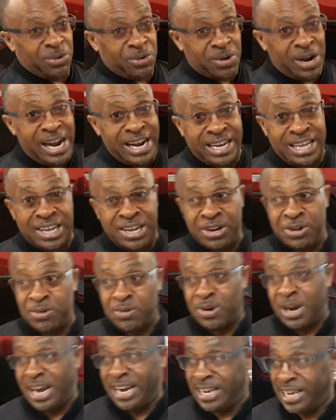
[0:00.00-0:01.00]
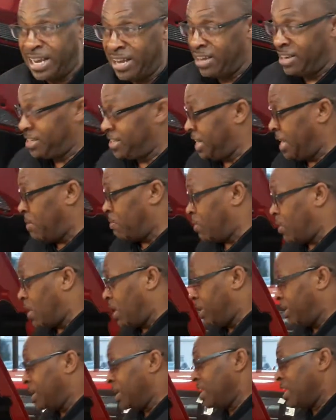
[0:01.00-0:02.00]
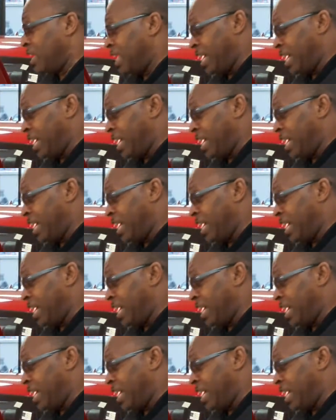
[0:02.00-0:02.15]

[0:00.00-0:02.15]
right here, right now at Tameron.